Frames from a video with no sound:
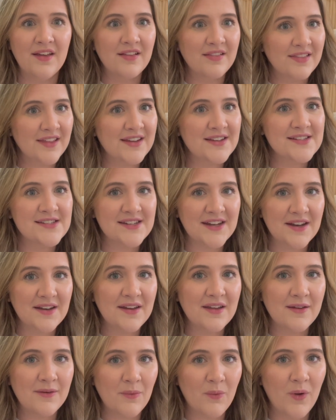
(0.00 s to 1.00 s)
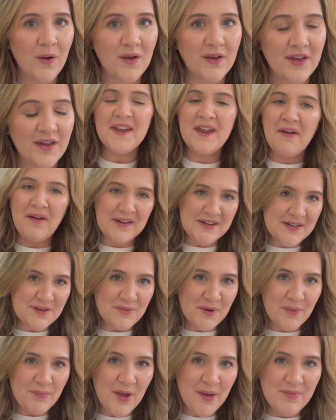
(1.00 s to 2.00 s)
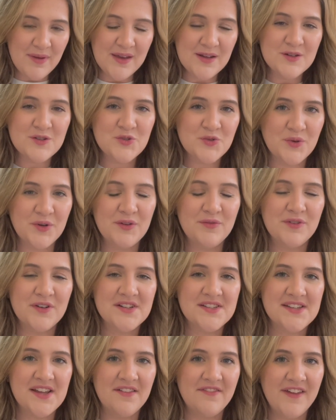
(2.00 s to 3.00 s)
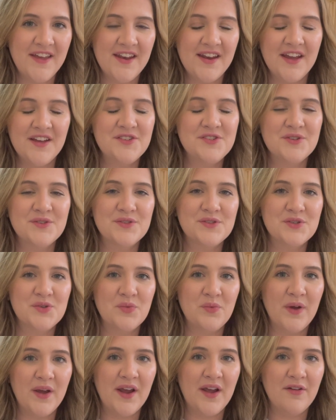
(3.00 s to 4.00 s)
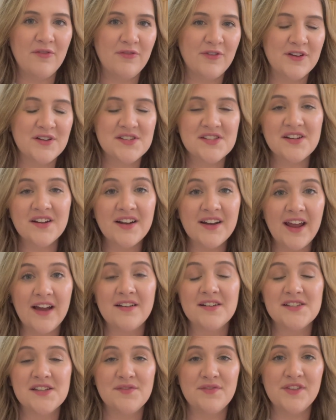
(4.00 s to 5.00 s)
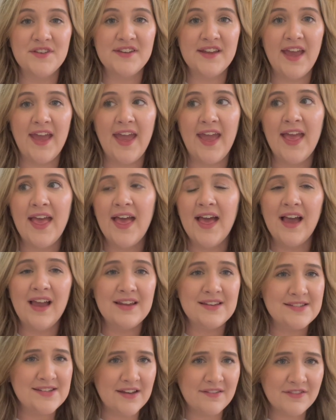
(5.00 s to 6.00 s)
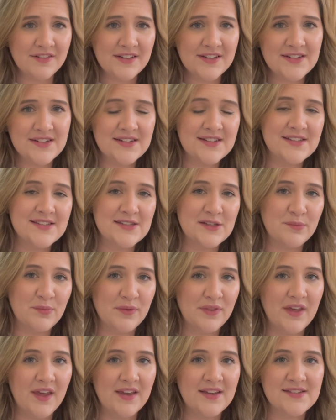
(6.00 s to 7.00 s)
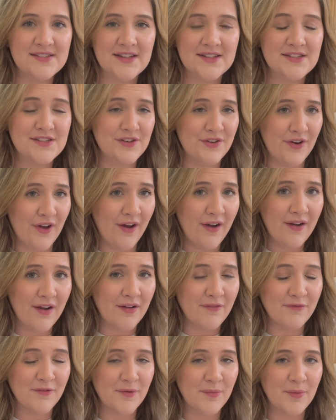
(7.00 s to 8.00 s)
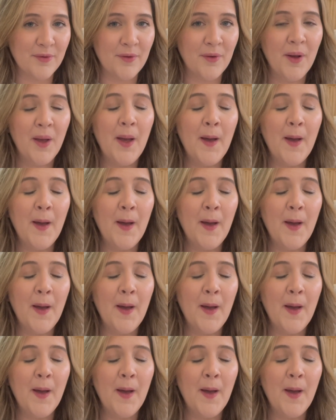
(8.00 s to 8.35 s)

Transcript: like standing and walking. Now, I didn't wear my band 24/7. I chose to wear it for certain hours of the day. I definitely didn't sleep with it because that's not comfortable,